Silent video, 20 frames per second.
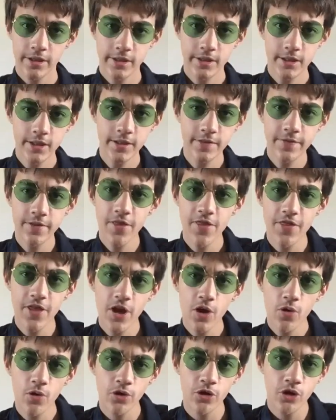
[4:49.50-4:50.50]
Even
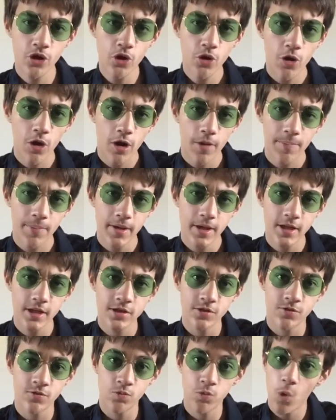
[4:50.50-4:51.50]
though Europe
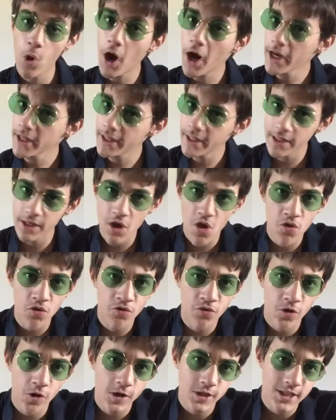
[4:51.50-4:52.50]
is widely known
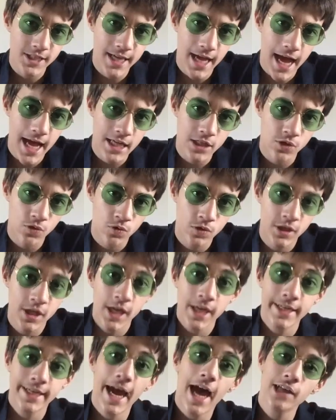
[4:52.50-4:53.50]
for its castles,
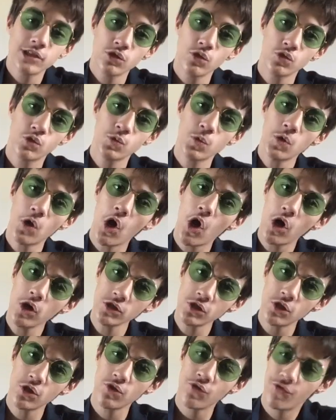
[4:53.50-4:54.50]
castles were
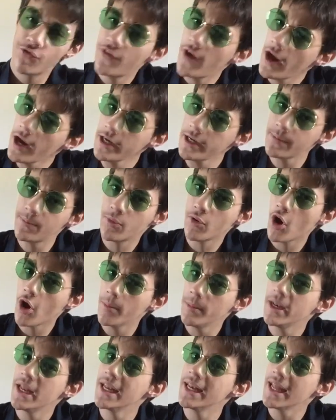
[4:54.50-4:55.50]
also fairly
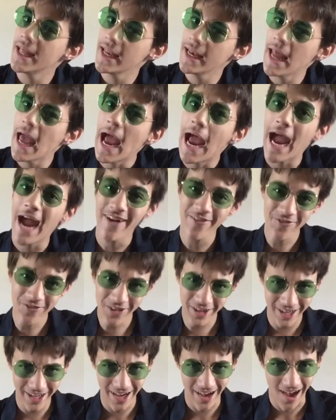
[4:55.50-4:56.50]
prominent in
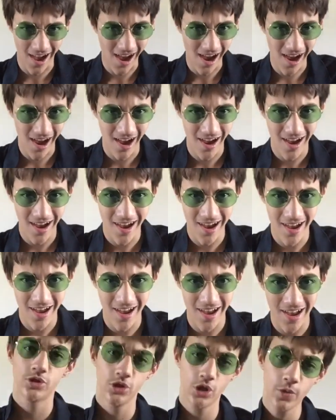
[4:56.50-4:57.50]
Africa.
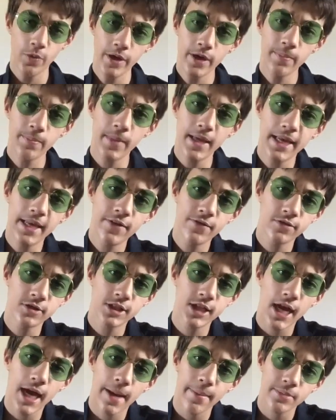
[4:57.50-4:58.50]
During medieval
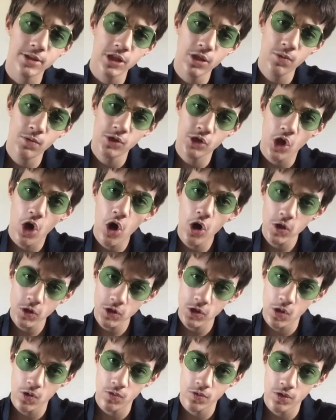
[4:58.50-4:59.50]
times, it was
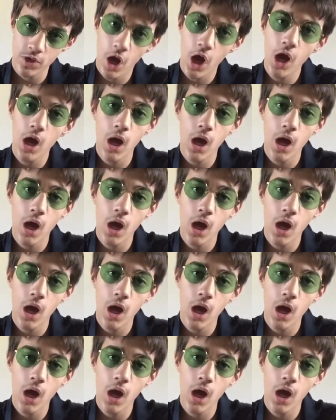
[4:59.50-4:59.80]
also not